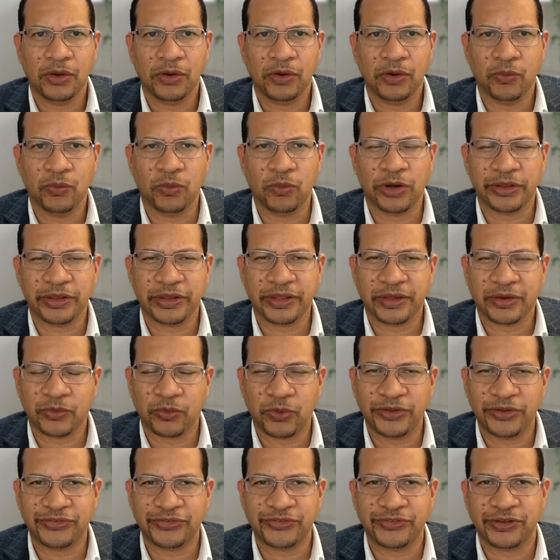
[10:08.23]
what the
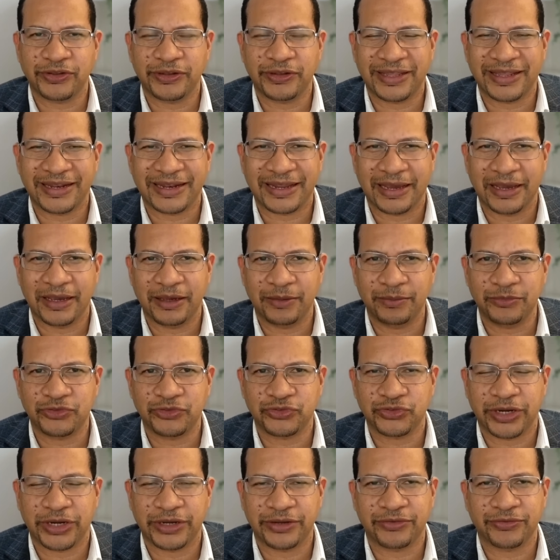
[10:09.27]
question that I'm
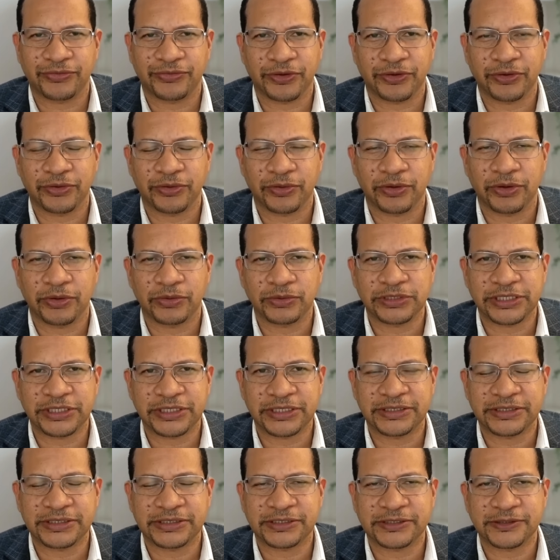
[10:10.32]
trying to figure out
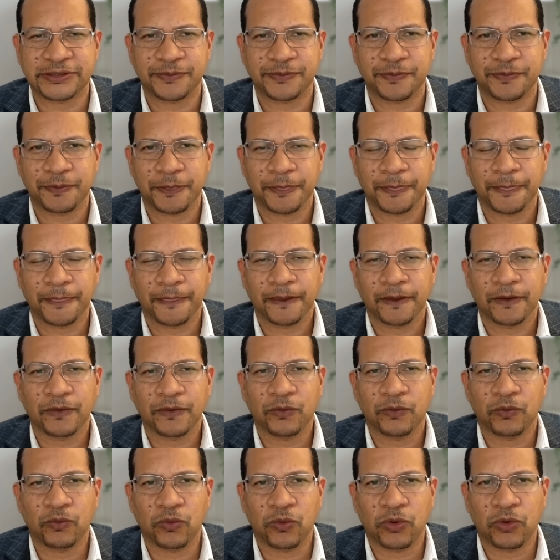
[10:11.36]
is,
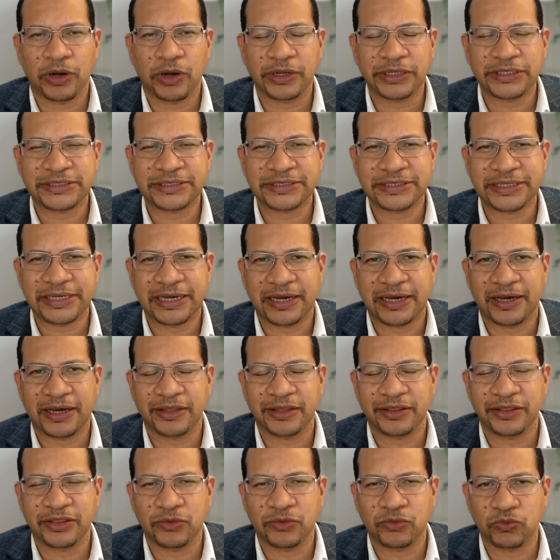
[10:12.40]
what are
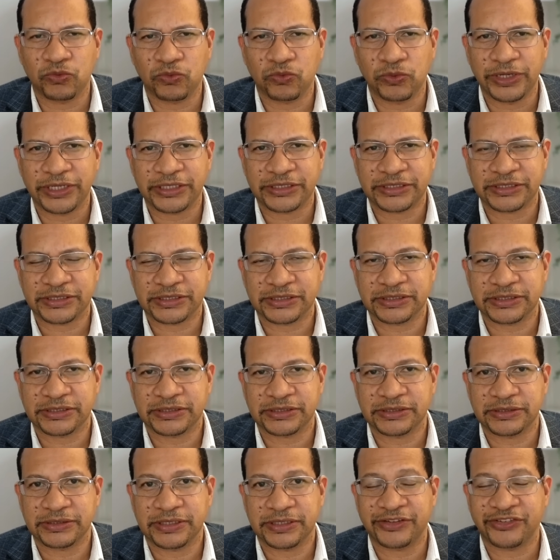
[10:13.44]
the
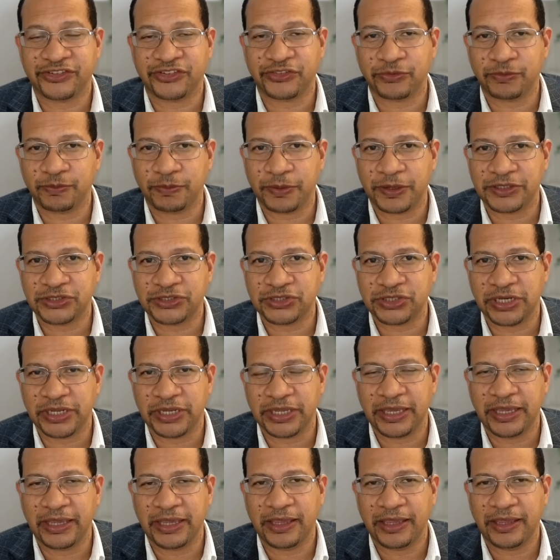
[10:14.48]
risks,
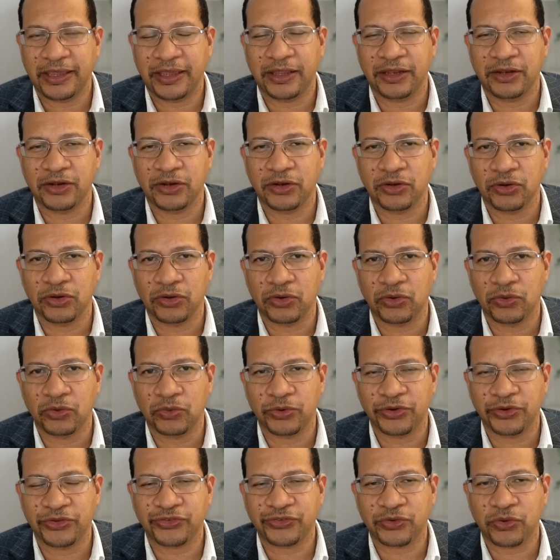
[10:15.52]
especially in
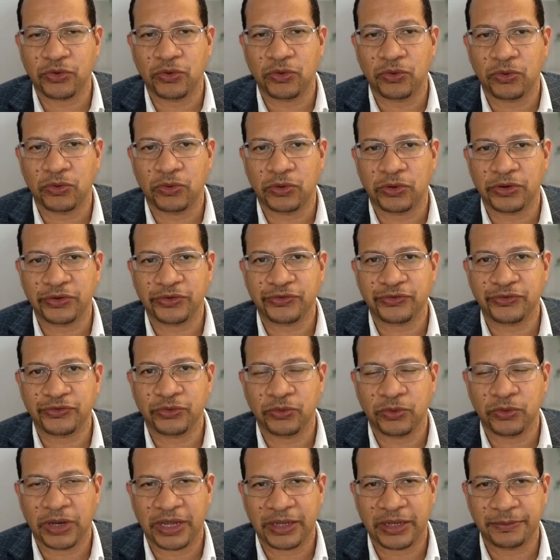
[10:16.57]
low-risk cohorts
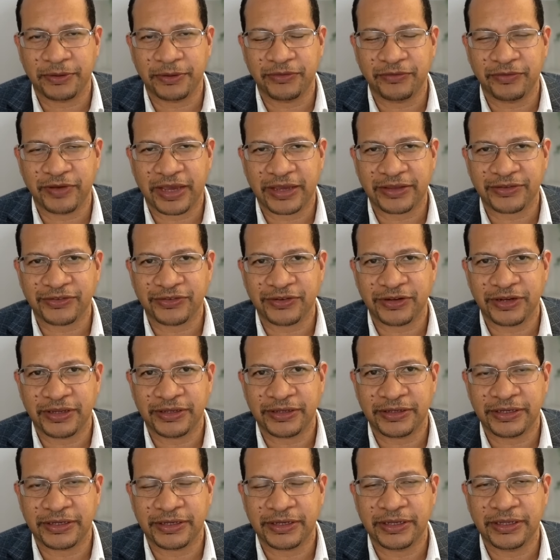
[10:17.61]
who had been
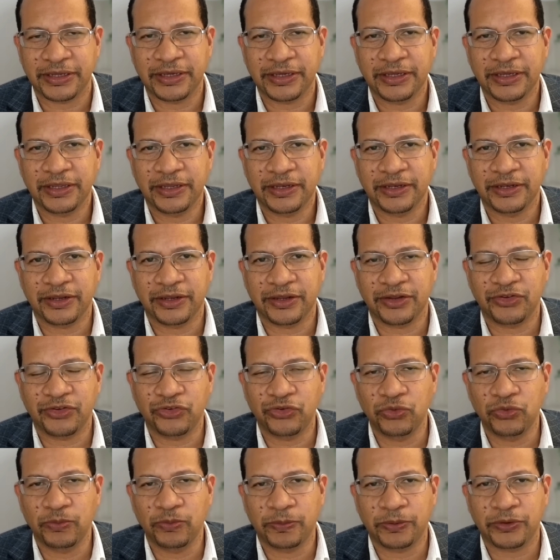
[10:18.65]
vaccinated? Did
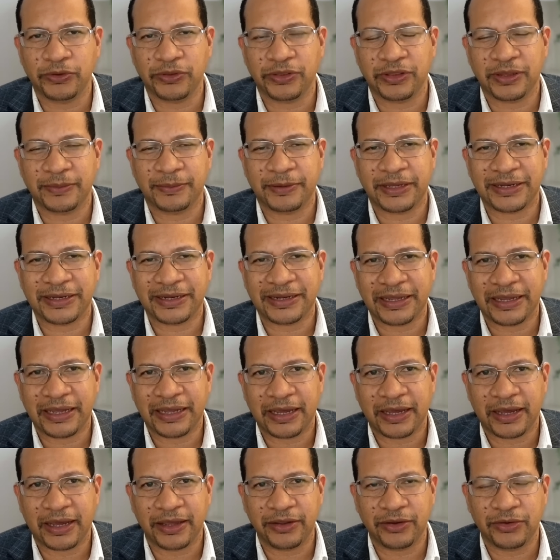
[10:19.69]
you put them at
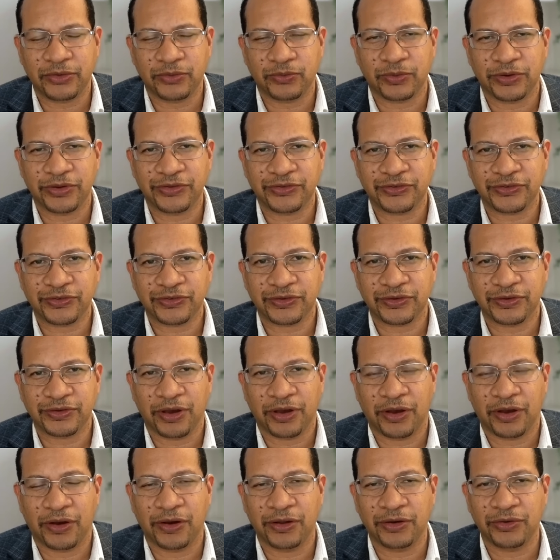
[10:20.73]
higher risk
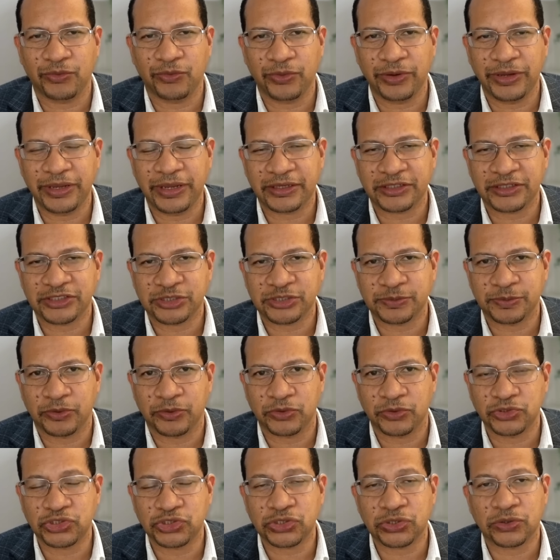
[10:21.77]
on
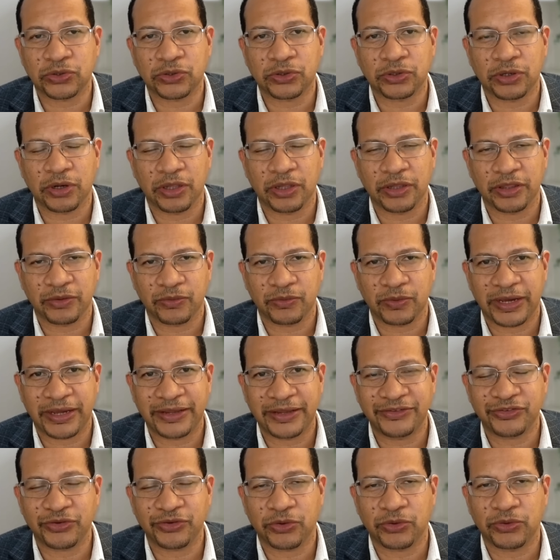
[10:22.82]
re-exposure or
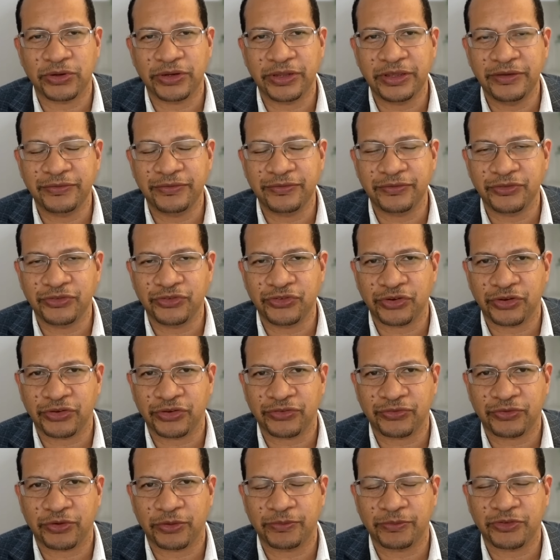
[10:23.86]
otherwise, or even just
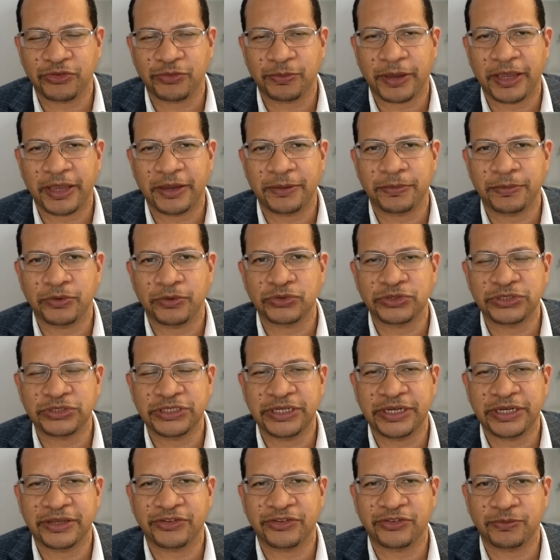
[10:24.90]
from spike
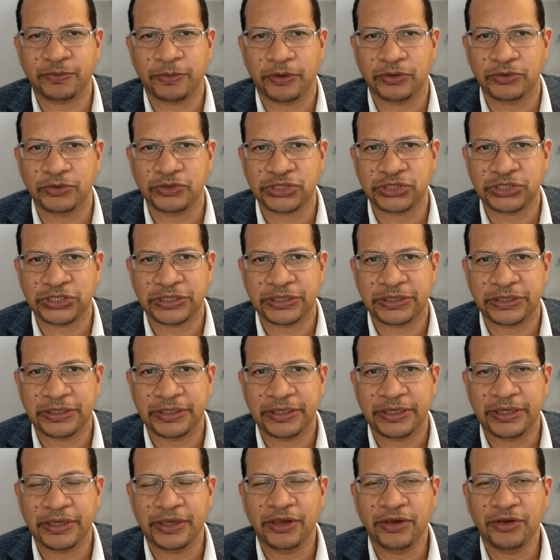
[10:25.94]
protein exposure,
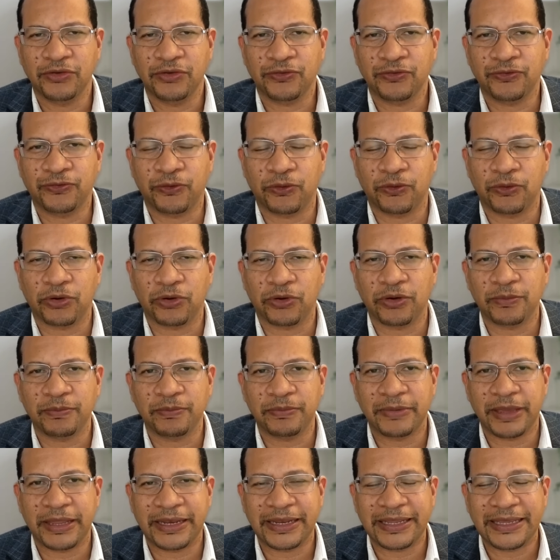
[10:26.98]
for
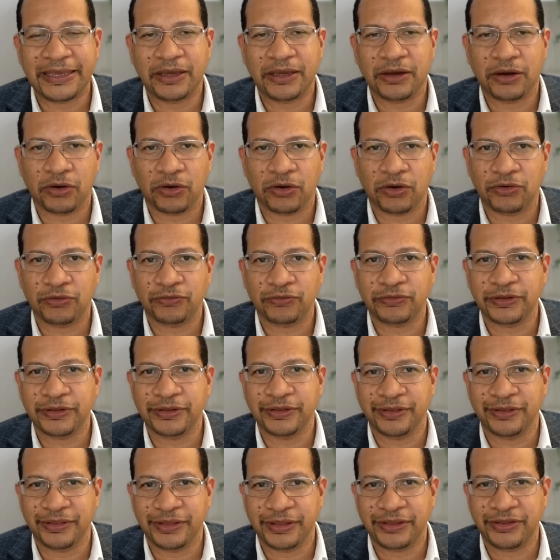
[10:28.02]
many of
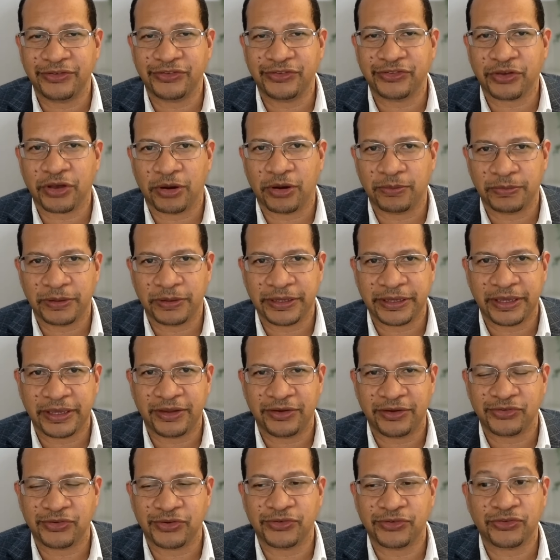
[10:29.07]
these
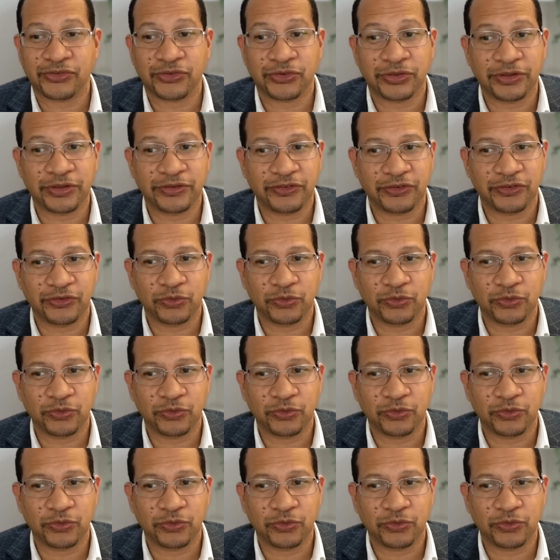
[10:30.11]
complications? So this is